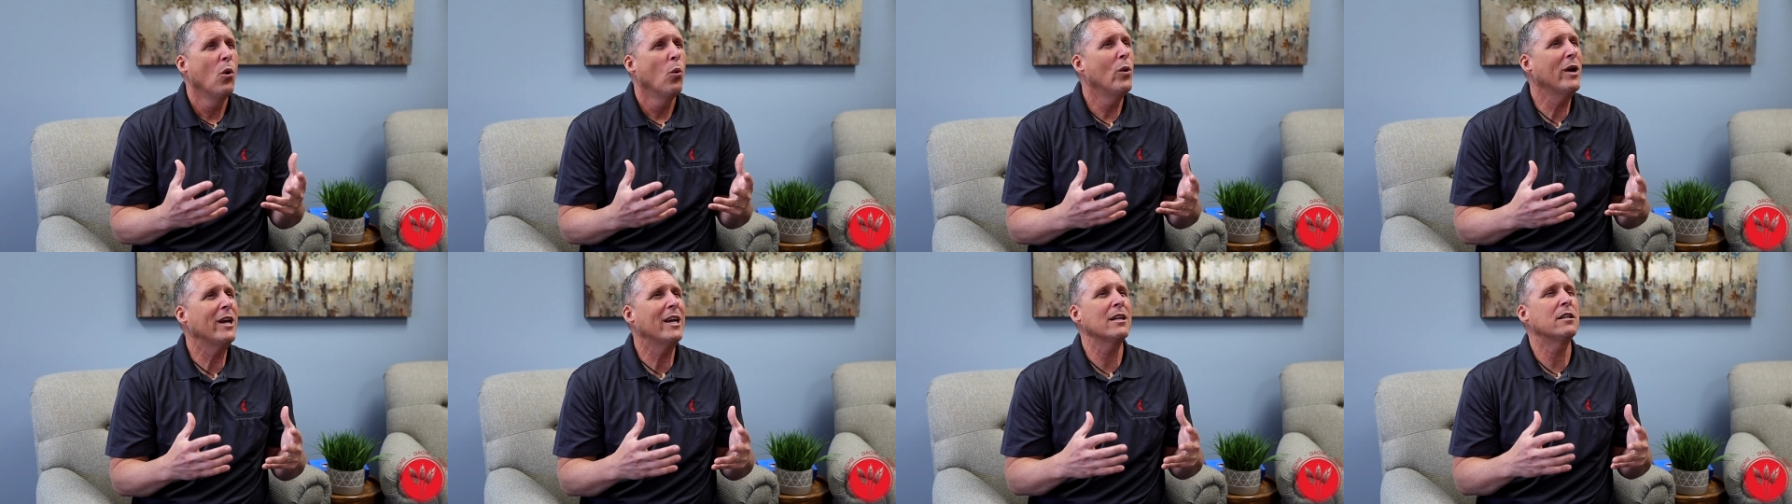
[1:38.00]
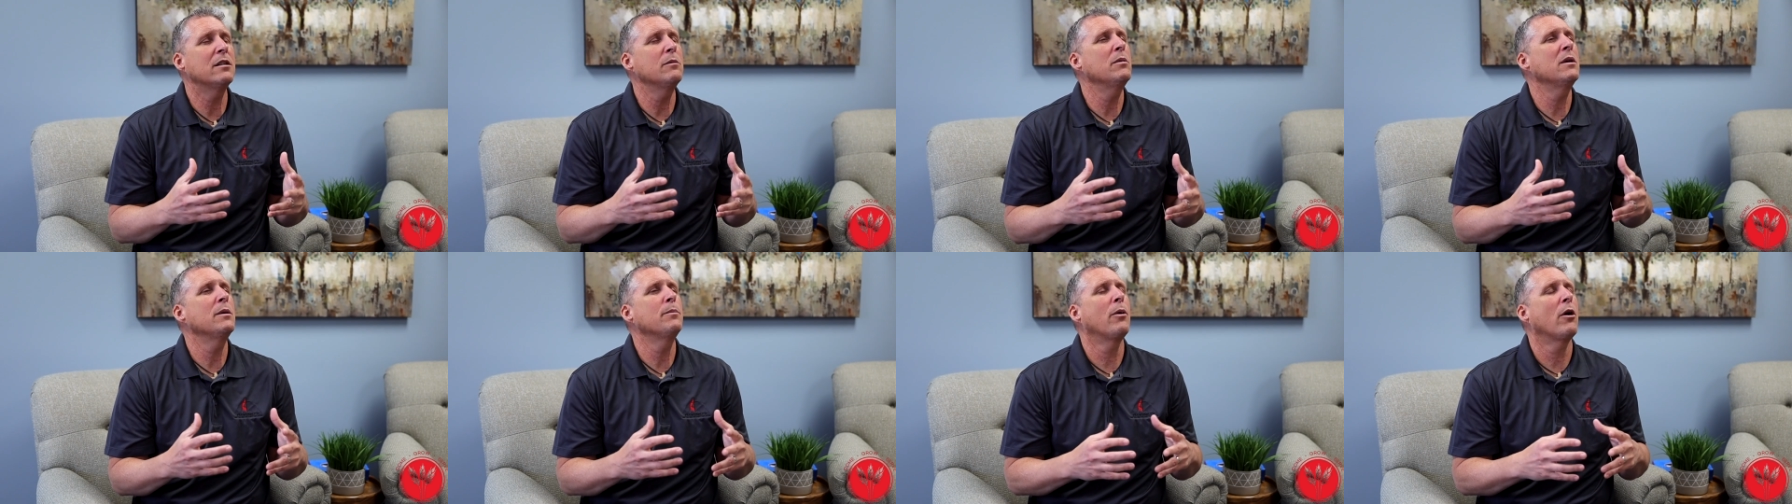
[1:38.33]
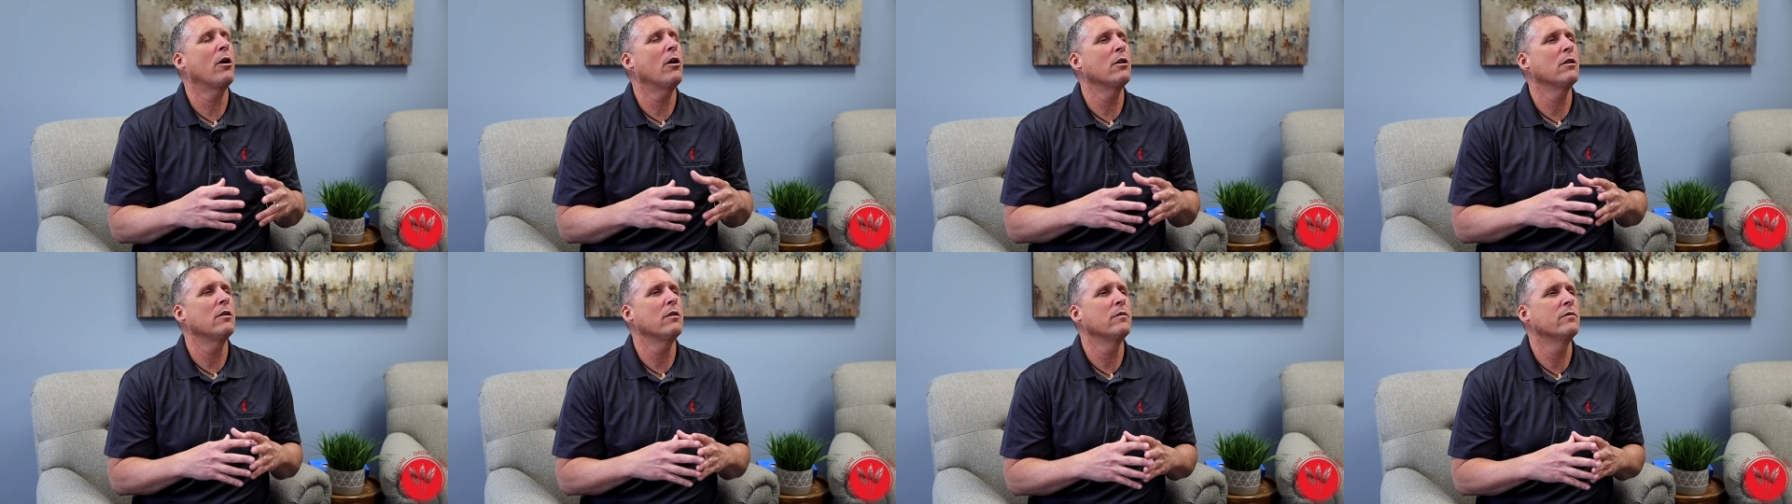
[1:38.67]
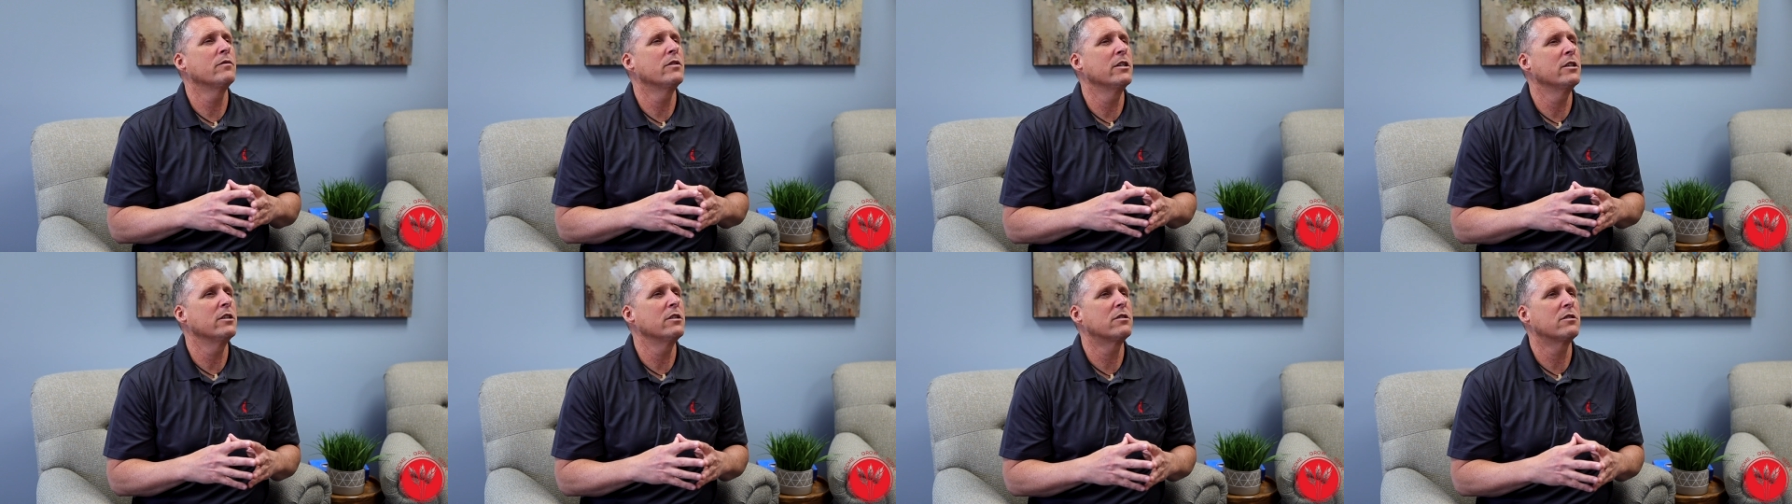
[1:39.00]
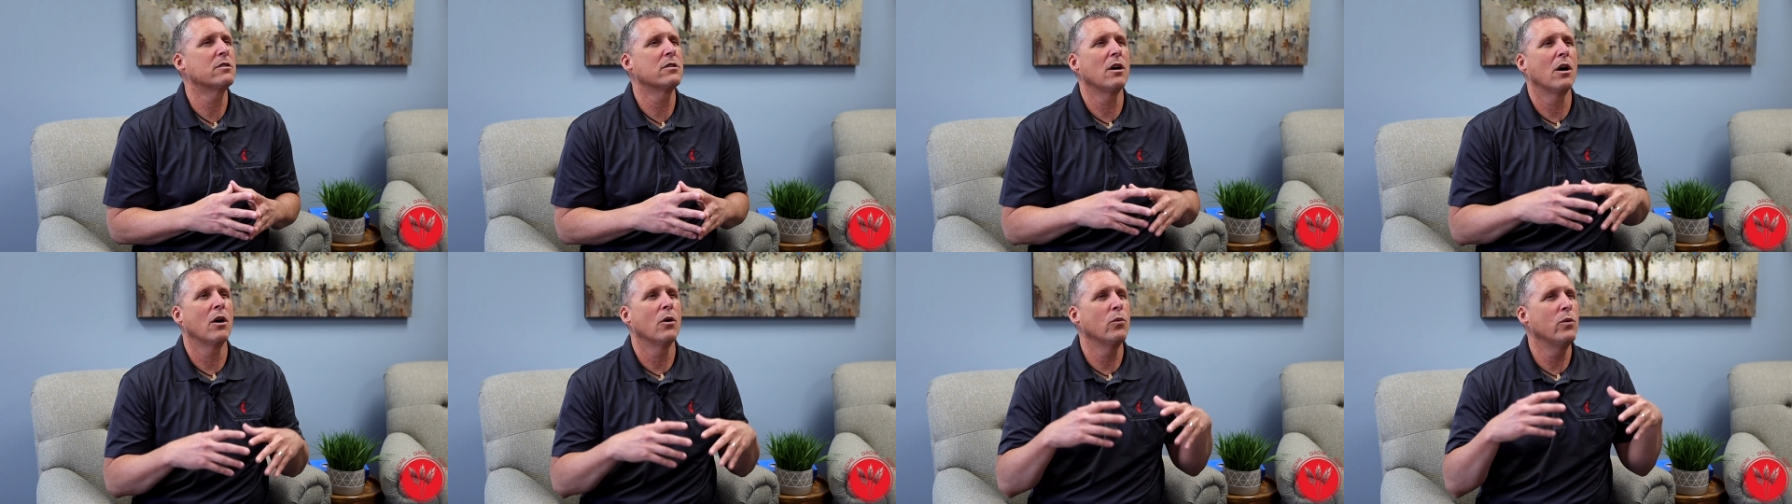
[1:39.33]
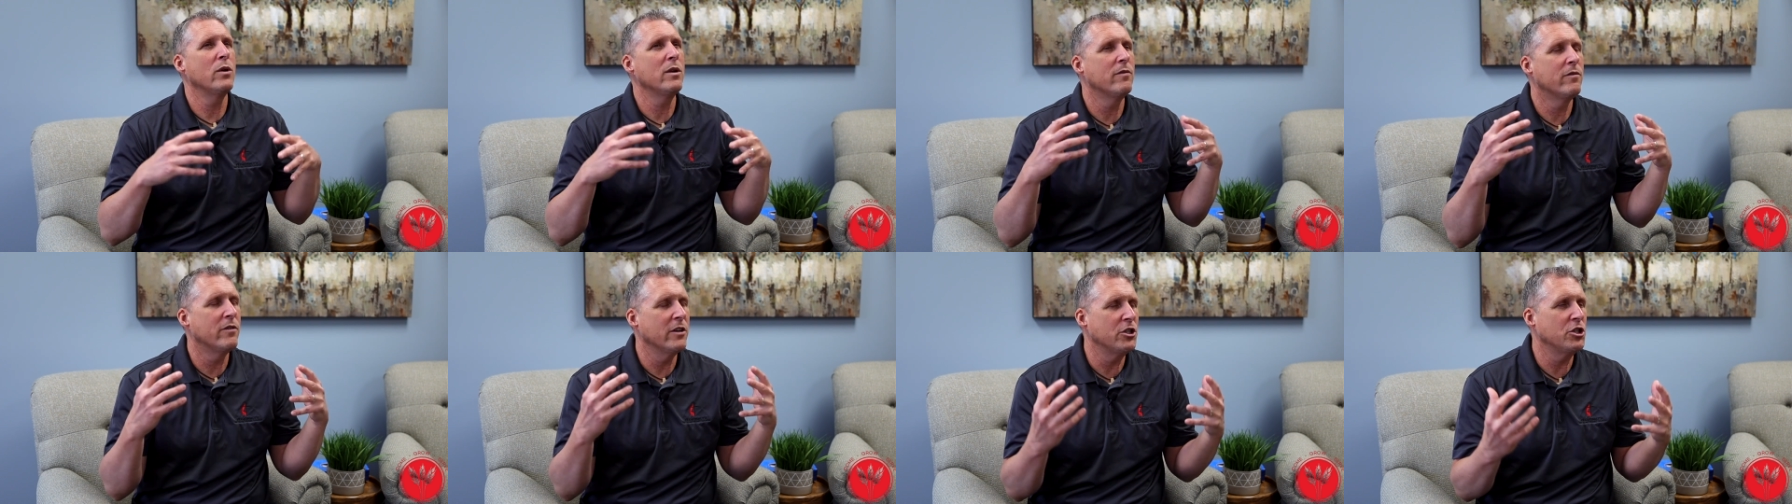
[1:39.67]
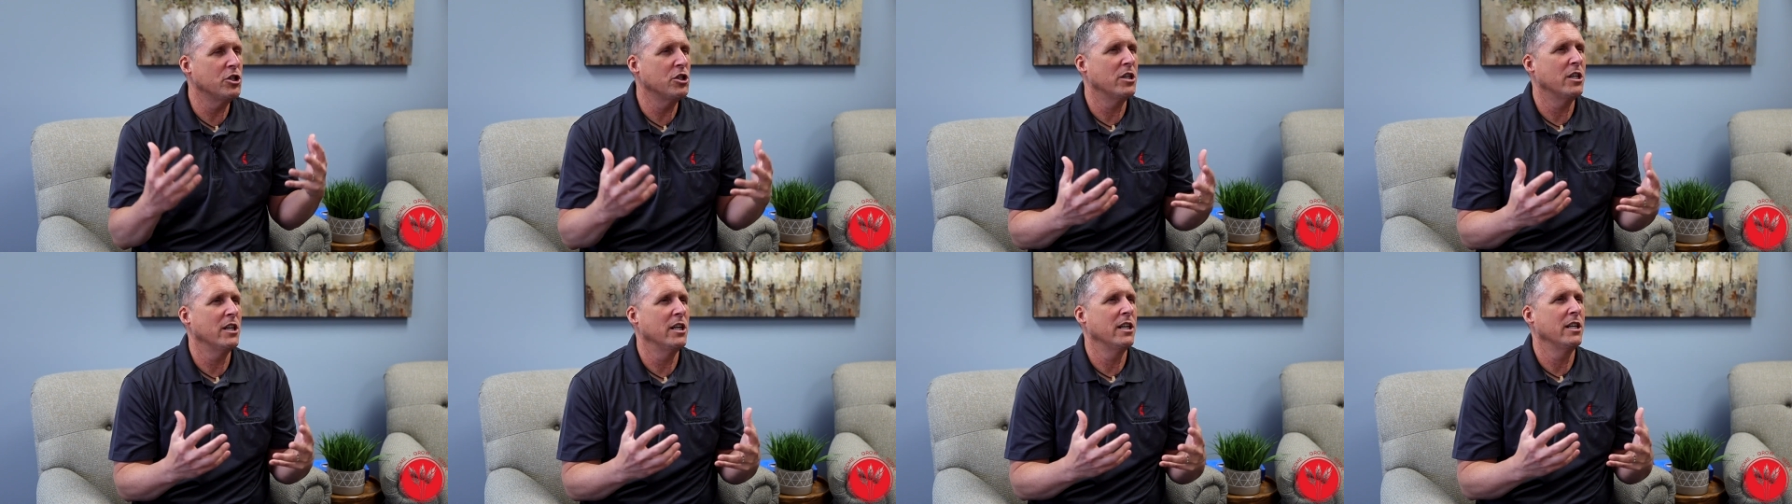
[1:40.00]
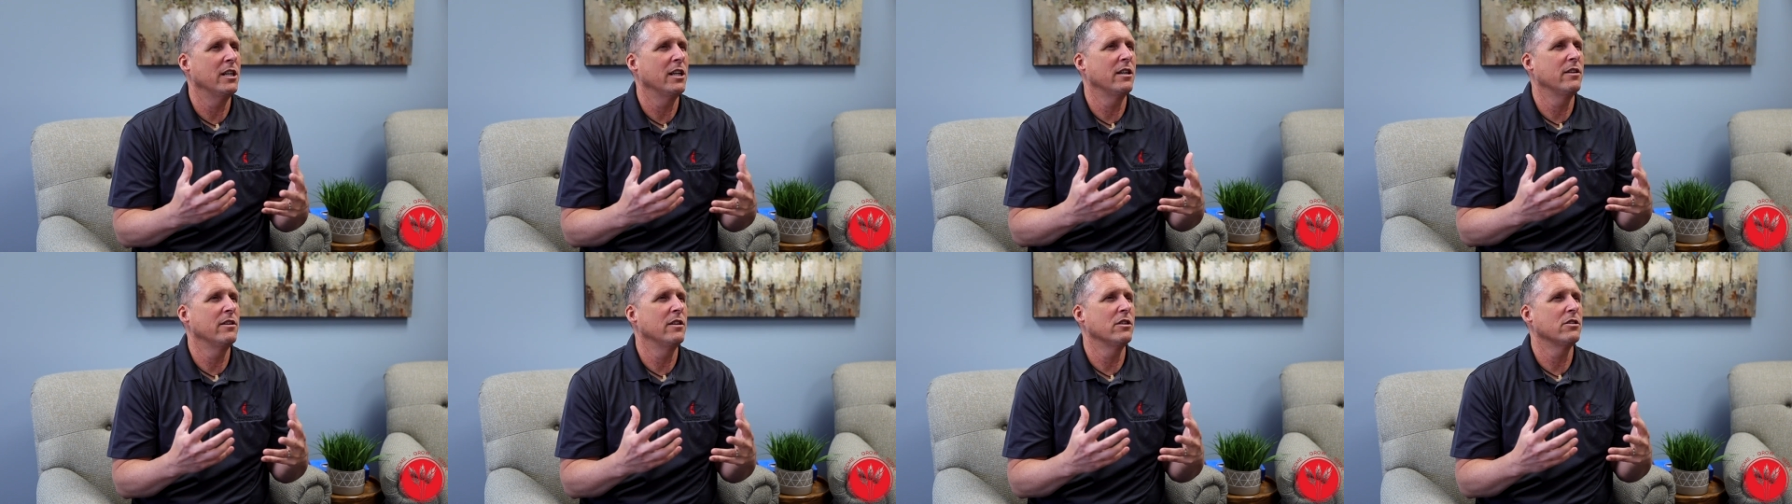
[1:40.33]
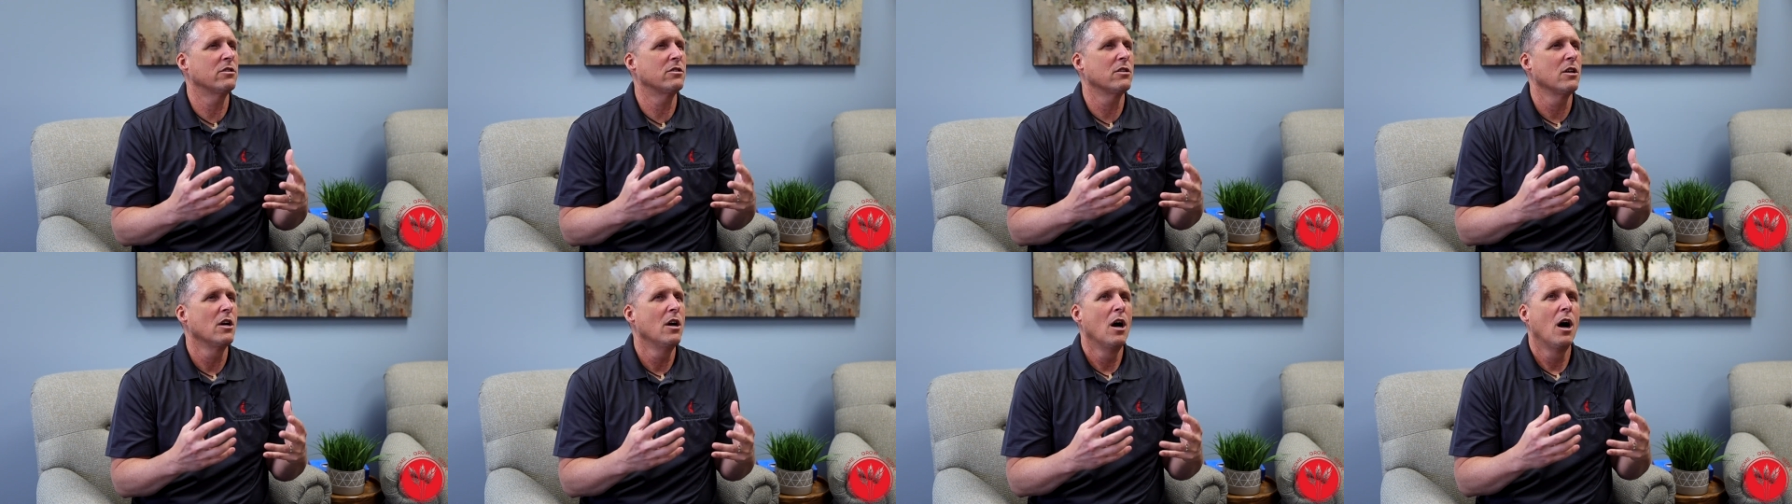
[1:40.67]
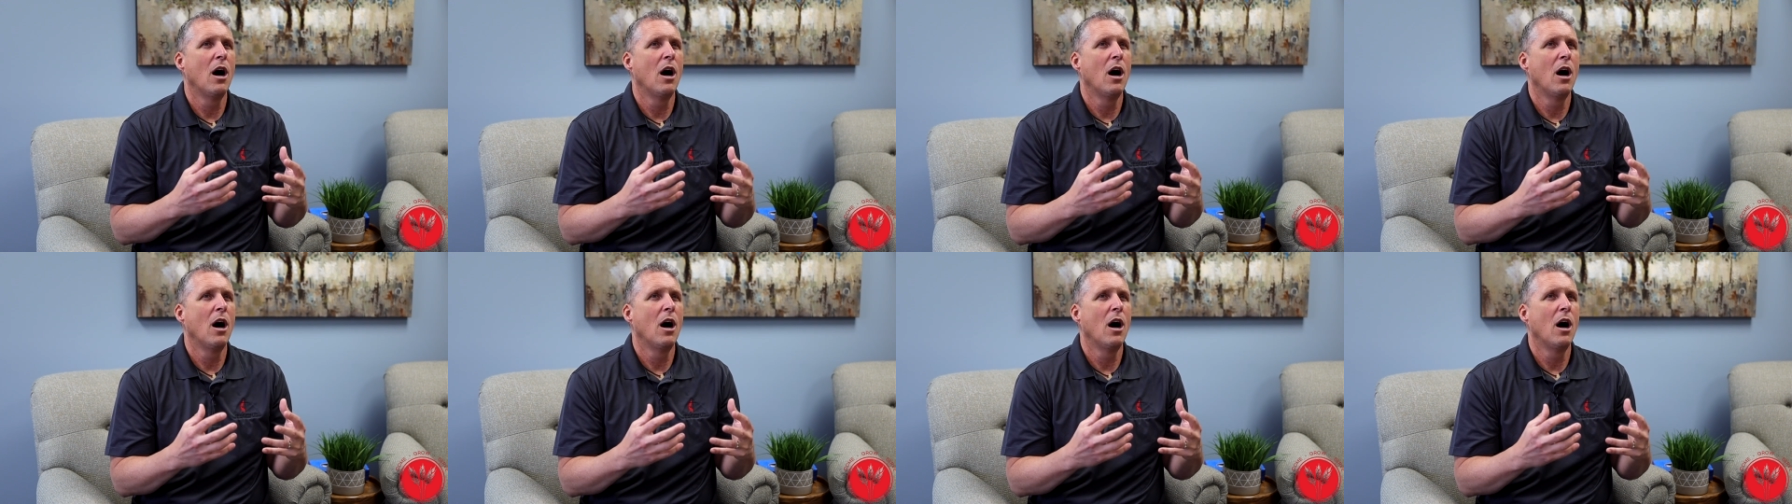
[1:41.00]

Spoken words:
we get to be part of this revisioning and this